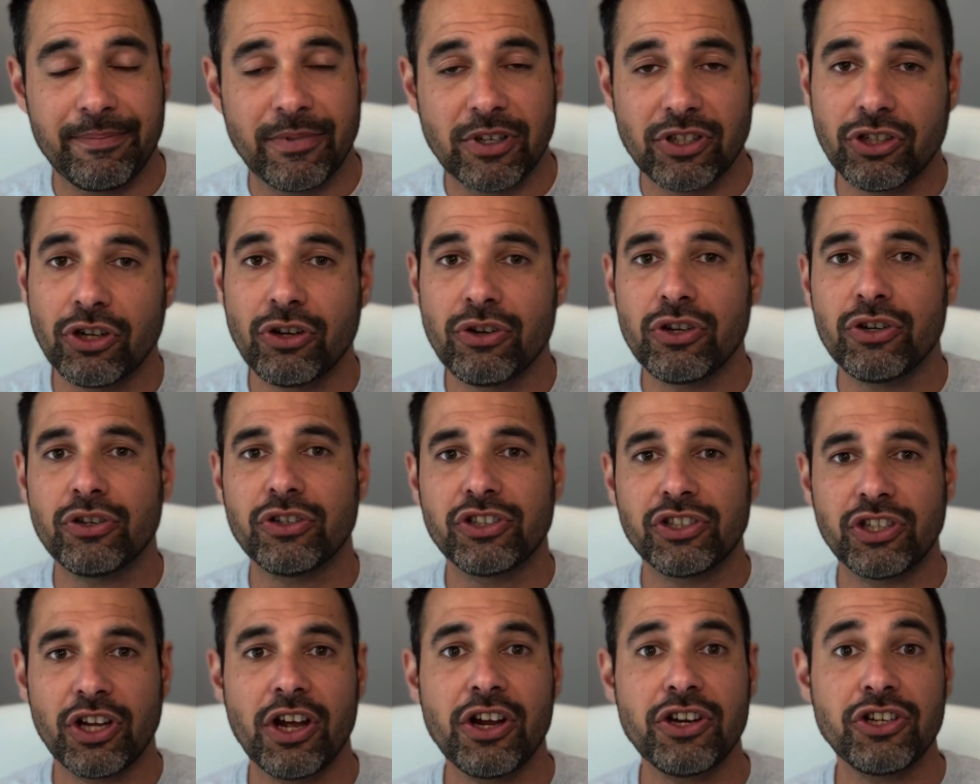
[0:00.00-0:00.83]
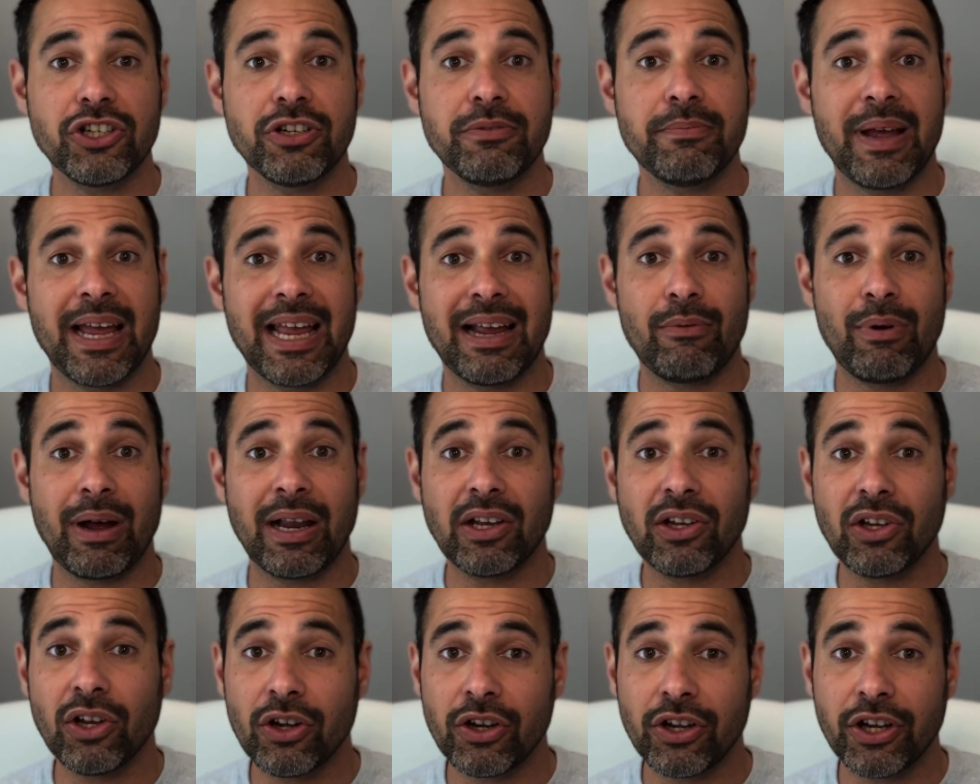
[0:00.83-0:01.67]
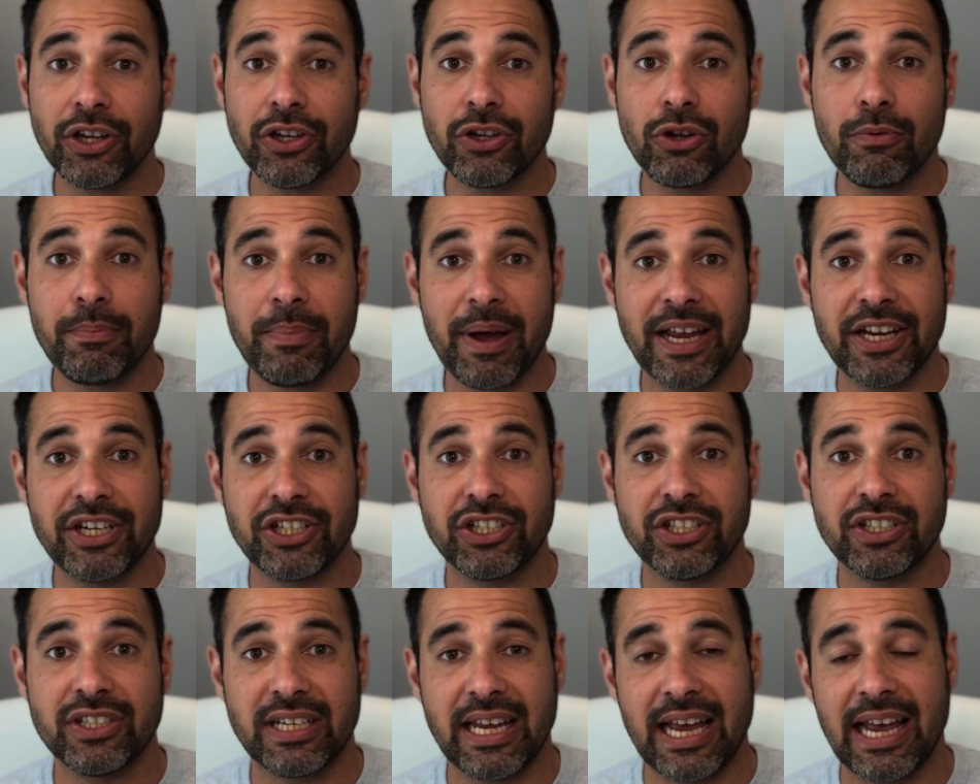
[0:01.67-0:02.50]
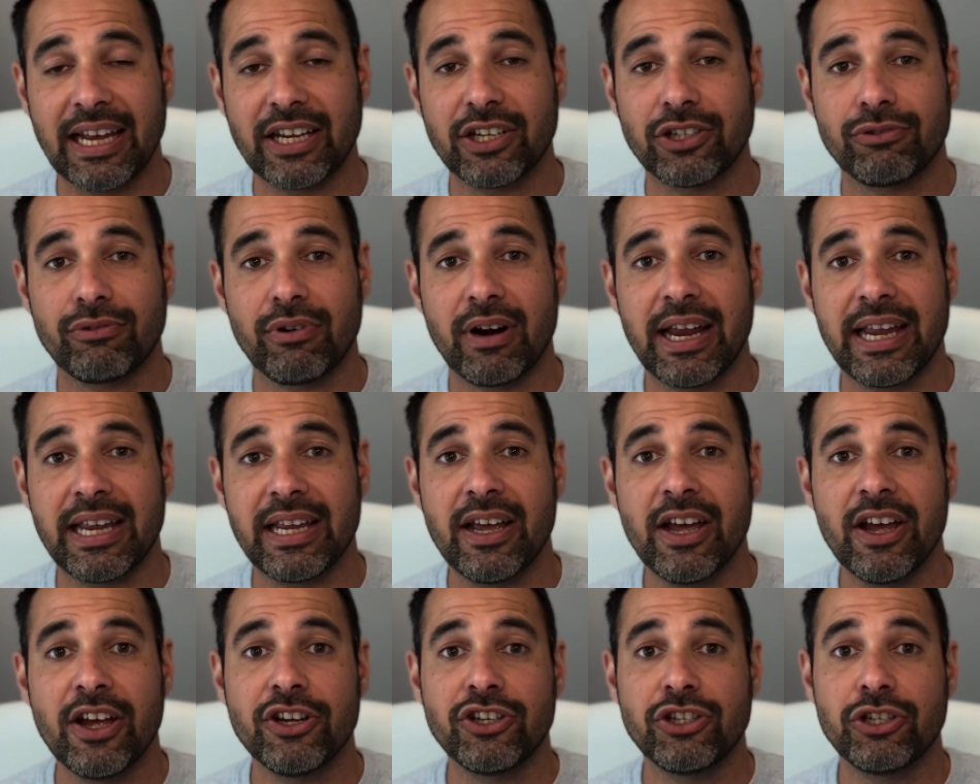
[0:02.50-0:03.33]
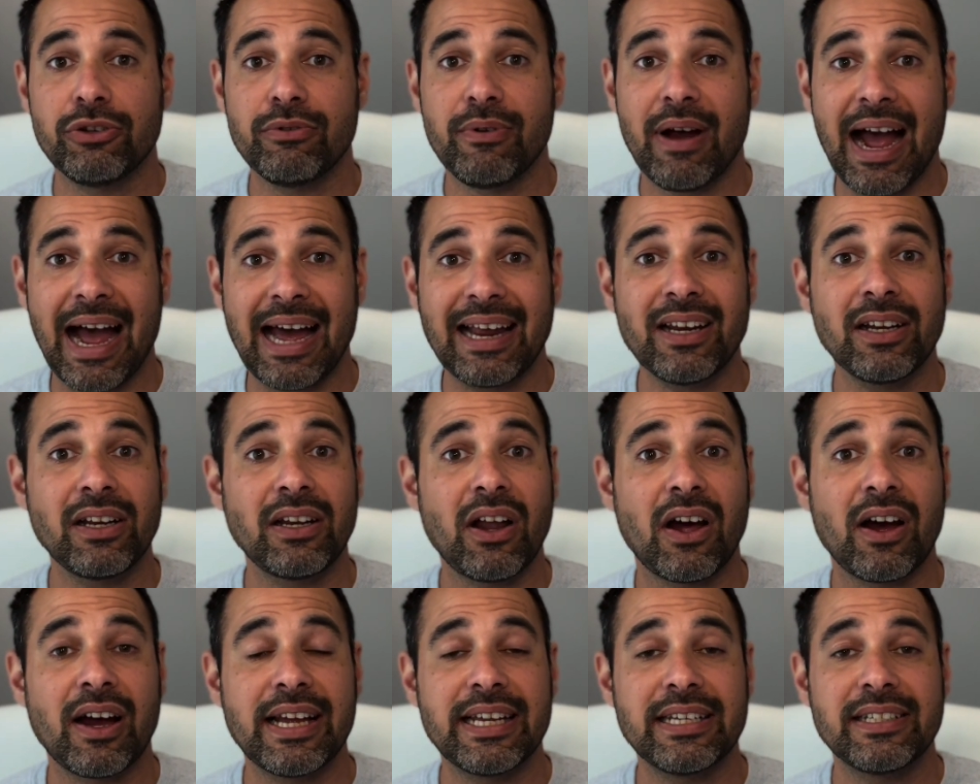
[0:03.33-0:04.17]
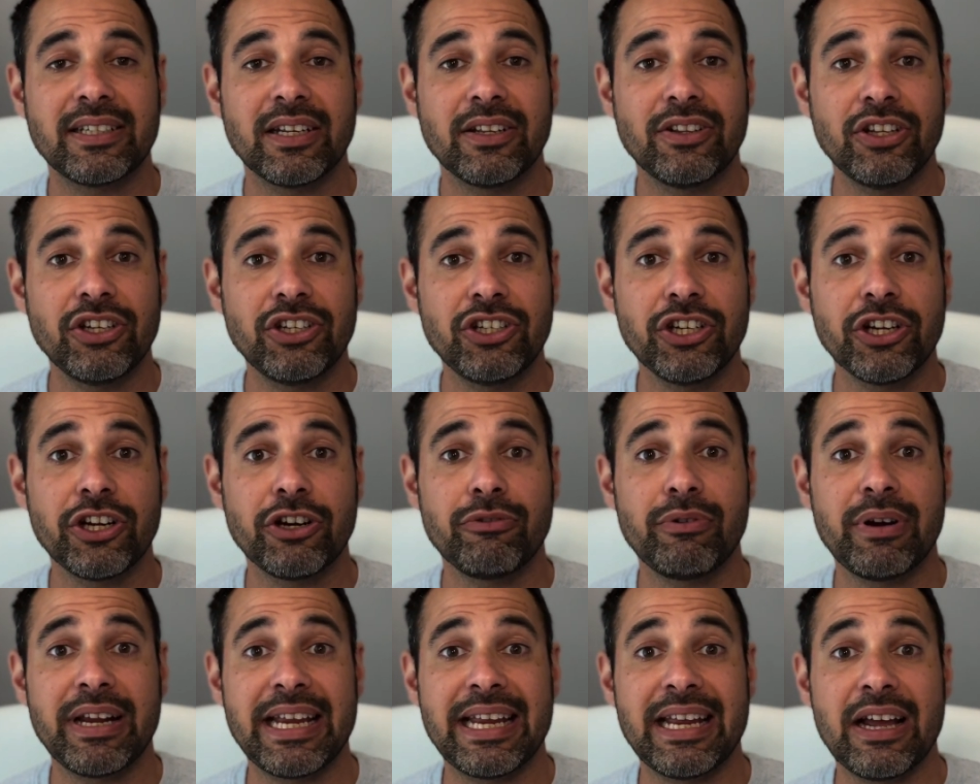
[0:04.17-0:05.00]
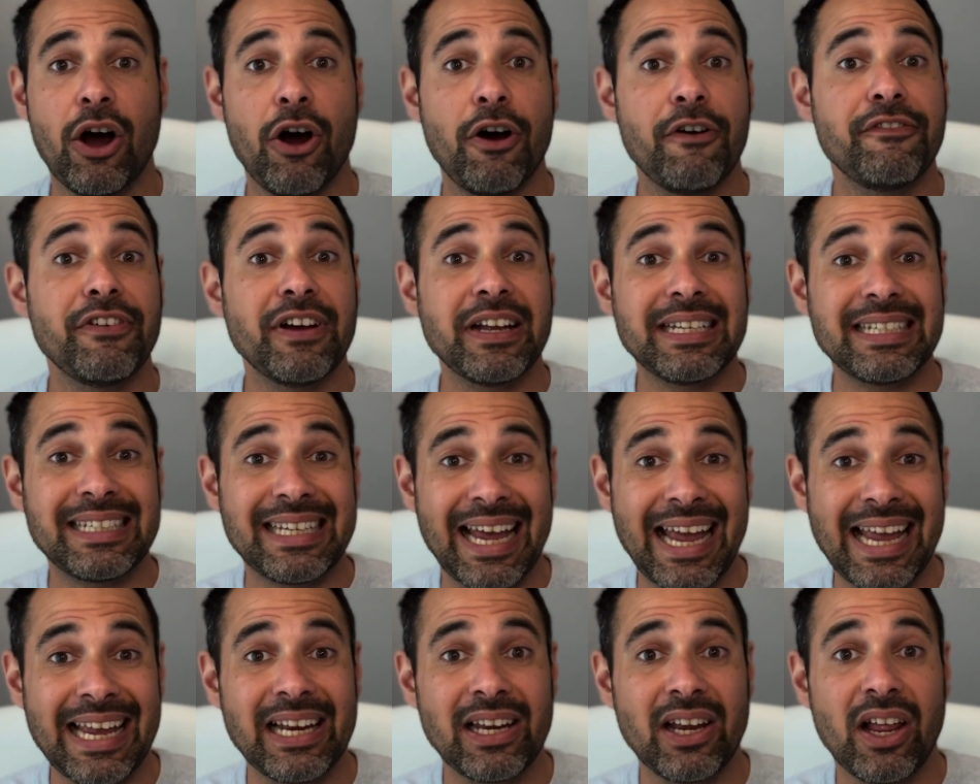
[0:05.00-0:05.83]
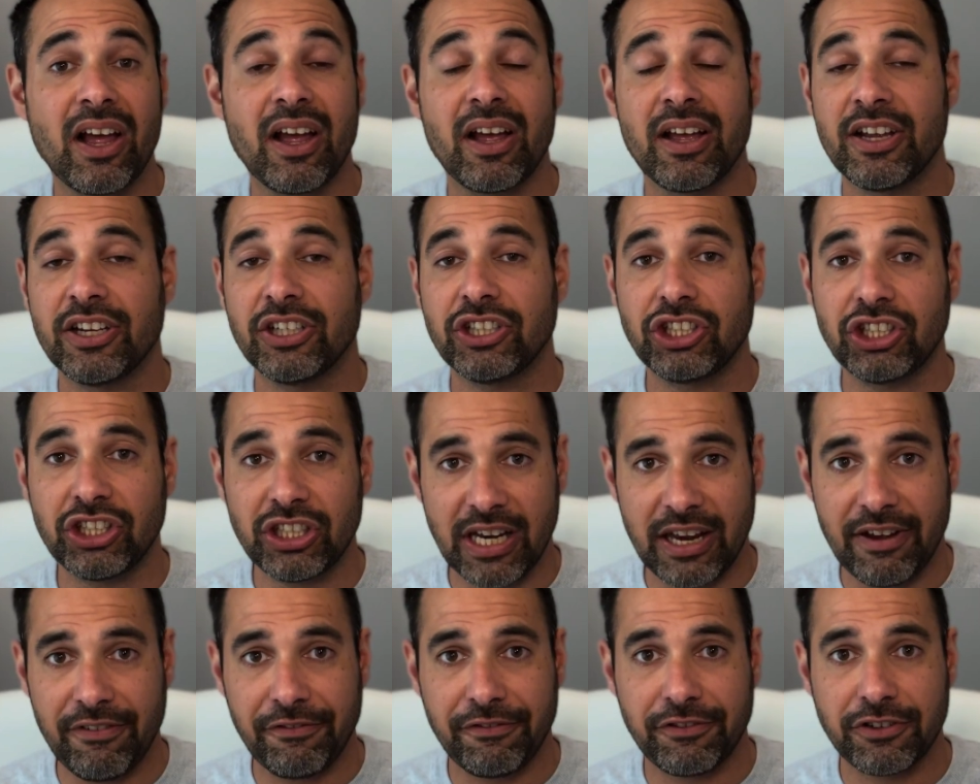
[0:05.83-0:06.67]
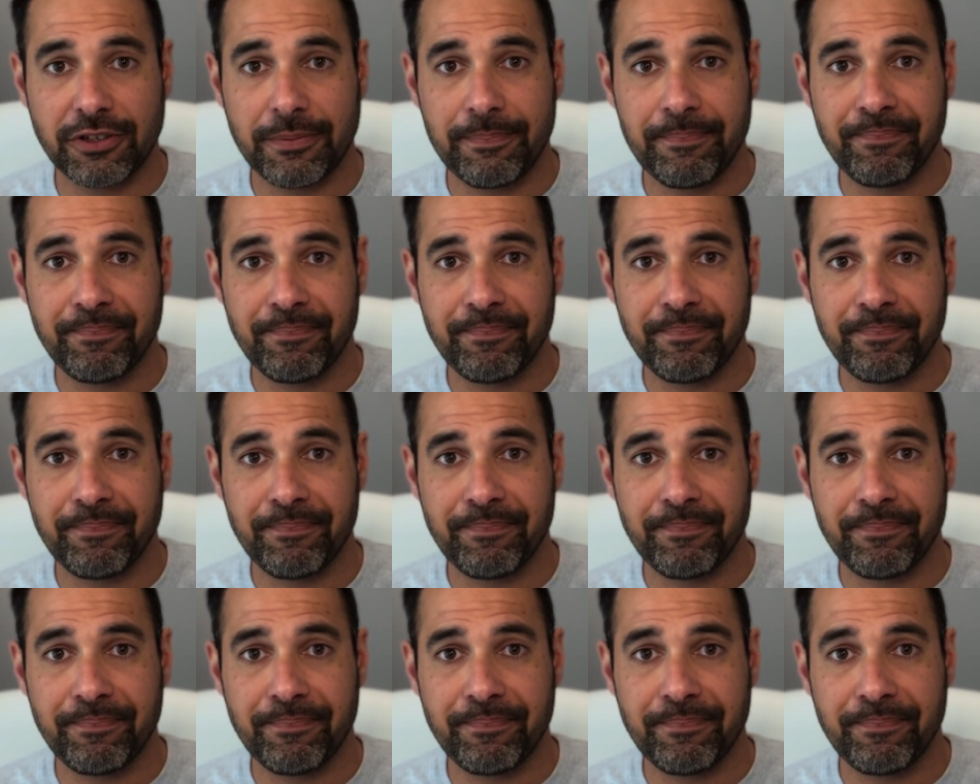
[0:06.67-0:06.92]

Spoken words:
So your surgeon may well look at your patient's X-ray to analyze the degree of talar shift.